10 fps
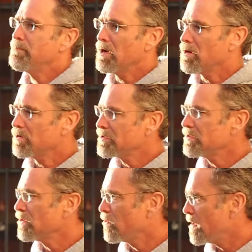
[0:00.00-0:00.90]
barrels in
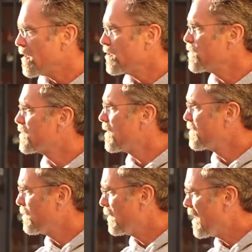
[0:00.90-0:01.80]
the garage with some
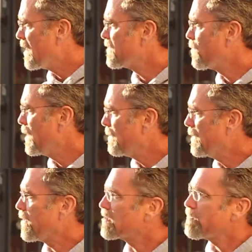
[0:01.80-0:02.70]
supplies for people.
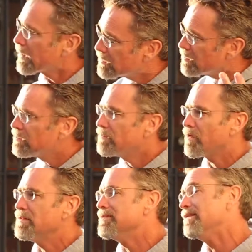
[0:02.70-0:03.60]
They're expecting
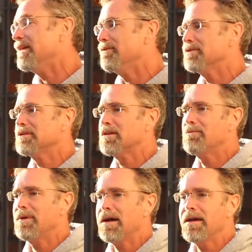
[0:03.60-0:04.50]
friends and neighbors to
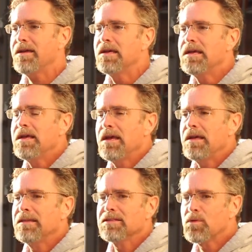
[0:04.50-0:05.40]
come by.
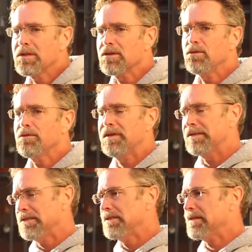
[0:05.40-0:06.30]
And that's one of the cool
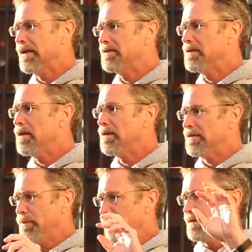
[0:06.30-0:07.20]
things Seaside's done,
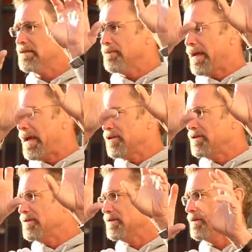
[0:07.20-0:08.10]
is place some
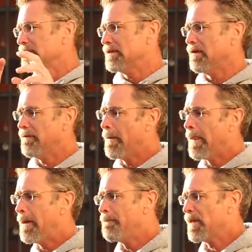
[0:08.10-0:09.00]
caches and some stuff
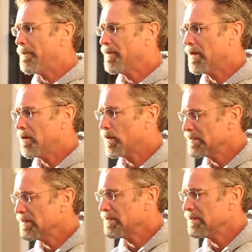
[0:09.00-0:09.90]
up in the
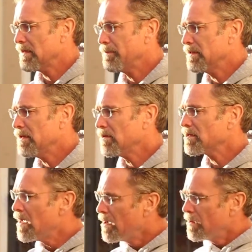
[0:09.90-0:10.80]
residences up in the
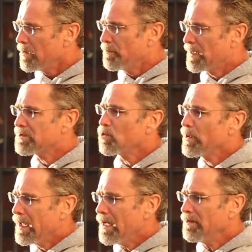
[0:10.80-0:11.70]
hills. Because the
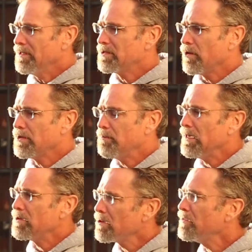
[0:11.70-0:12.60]
reality is going to
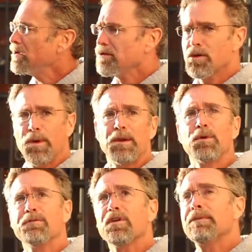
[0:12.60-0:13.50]
be, during the earthquake,
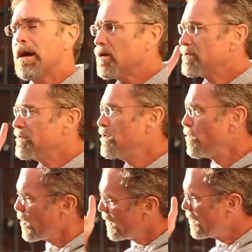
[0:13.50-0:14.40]
wood frame houses do
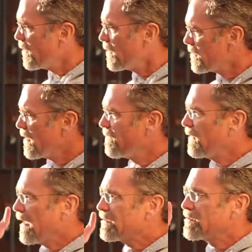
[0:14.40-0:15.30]
pretty good because they
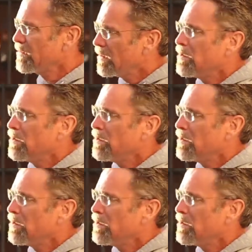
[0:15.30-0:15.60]
flex.